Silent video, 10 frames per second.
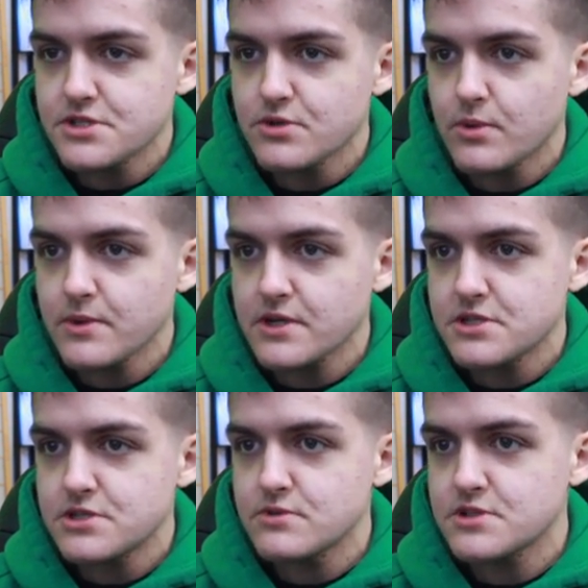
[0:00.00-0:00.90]
So what we're
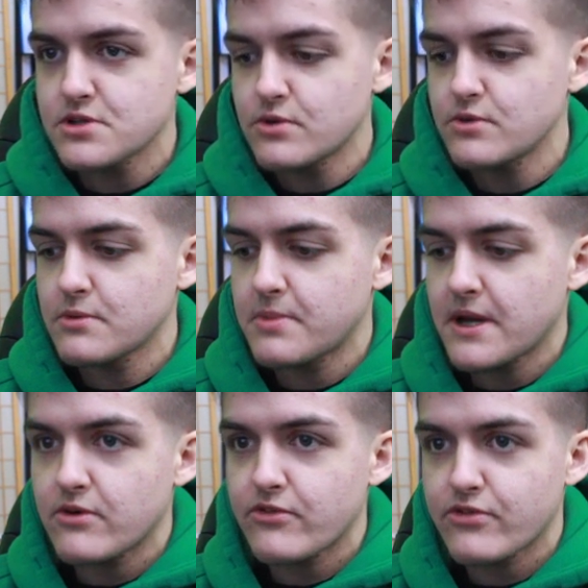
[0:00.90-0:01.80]
gonna do is go to
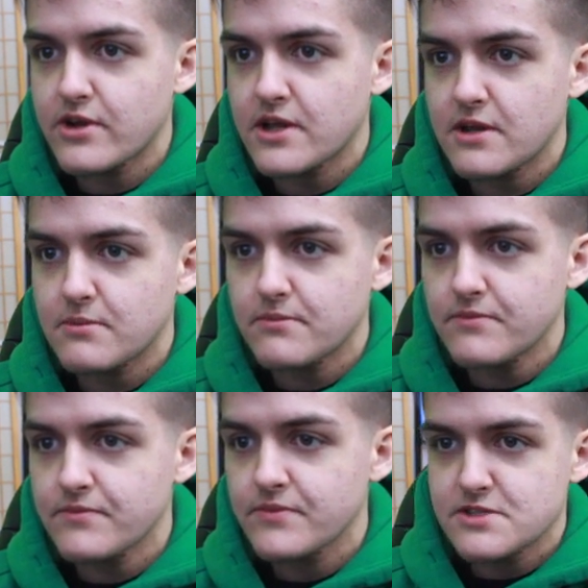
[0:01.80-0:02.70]
about
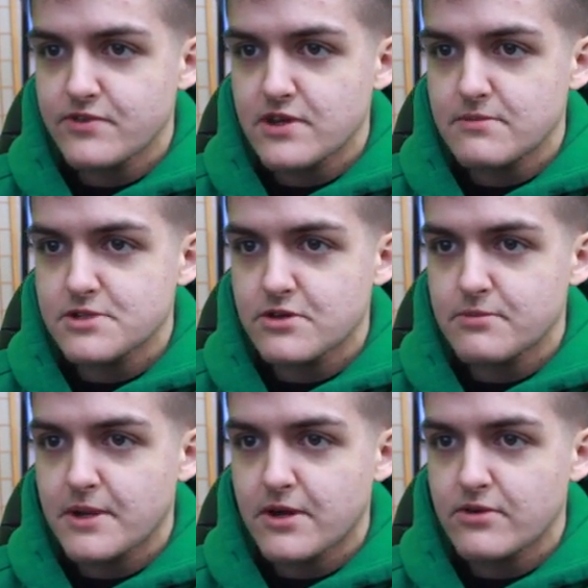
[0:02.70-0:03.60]
these frames
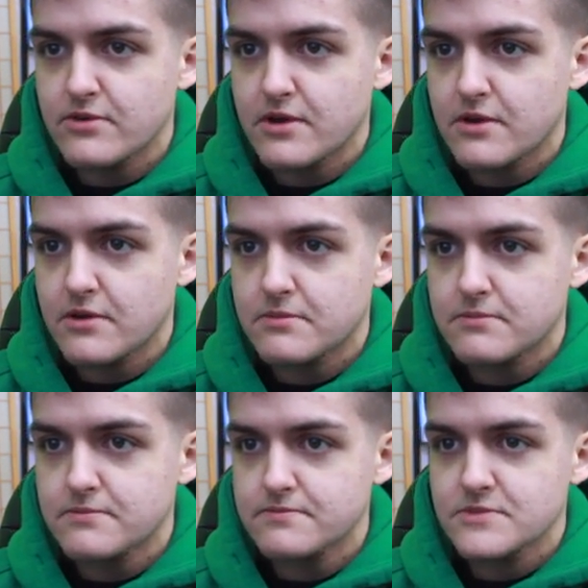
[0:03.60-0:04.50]
are about
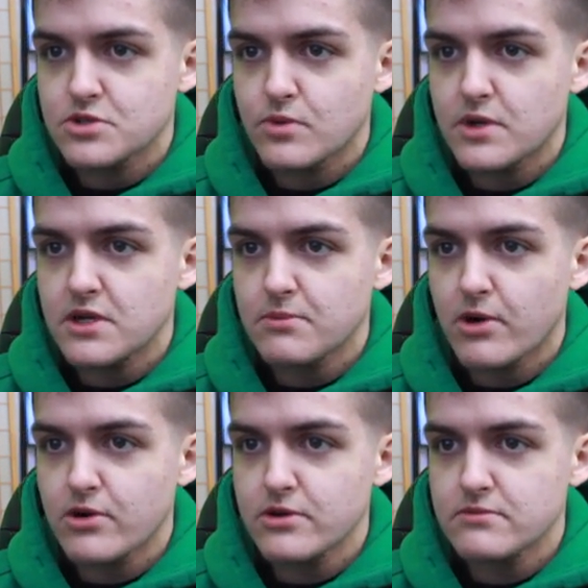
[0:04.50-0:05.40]
20
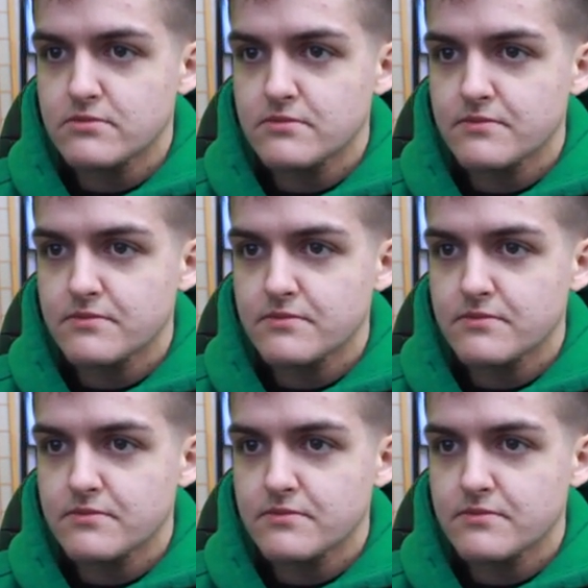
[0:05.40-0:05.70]
apart.